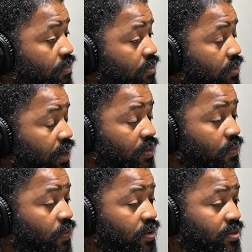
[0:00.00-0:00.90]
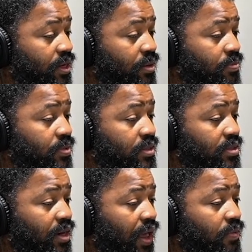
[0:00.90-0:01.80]
they in the worst damn
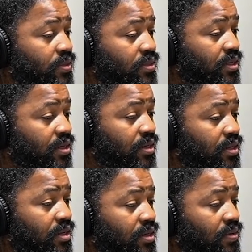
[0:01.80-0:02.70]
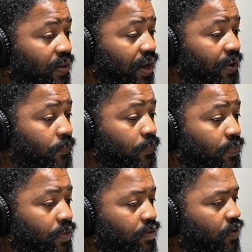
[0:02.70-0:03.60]
position I was in, right?
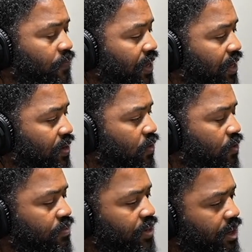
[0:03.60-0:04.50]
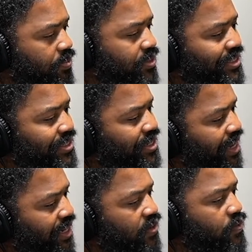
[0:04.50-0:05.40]
So if they can do it from that position, I
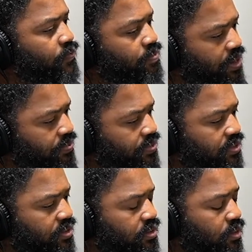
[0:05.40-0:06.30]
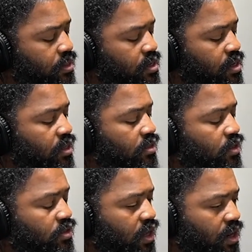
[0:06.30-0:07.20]
can do it from my position. So
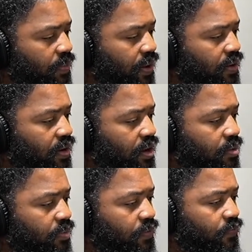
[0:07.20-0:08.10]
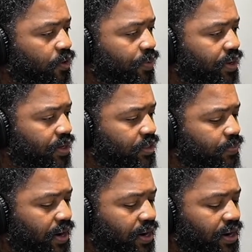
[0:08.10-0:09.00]
it's all about um, informing and
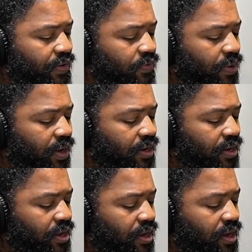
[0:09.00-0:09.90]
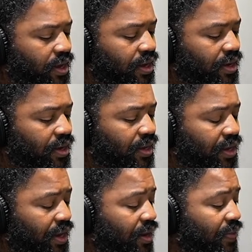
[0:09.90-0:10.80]
inspiring everybody. Uh,
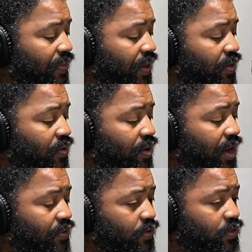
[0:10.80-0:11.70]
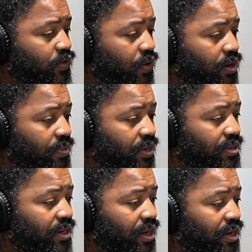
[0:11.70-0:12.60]
again, thank you guys for joining me
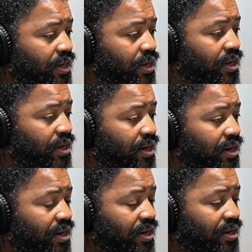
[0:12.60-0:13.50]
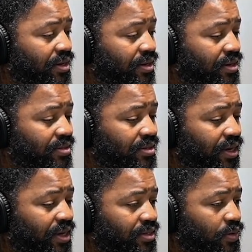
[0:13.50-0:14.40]
today. And again, this is
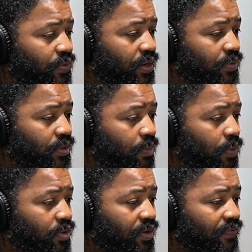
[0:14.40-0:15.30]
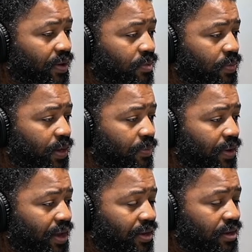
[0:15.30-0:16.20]
Angelo Webb with the Multifamily Man
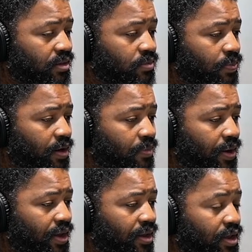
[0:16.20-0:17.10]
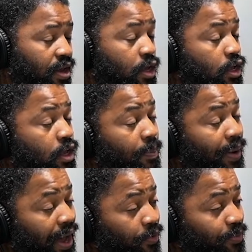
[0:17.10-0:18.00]
Podcast, powered by
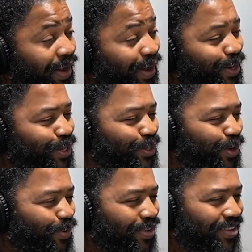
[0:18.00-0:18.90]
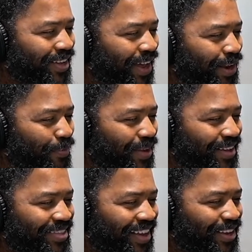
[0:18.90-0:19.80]
powered by Total Wealth Academy.
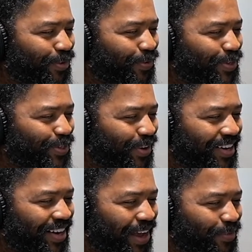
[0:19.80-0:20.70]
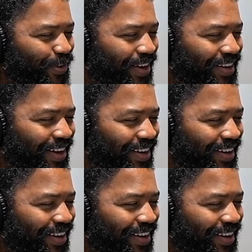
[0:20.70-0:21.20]
Thank you for joining. Have a great day.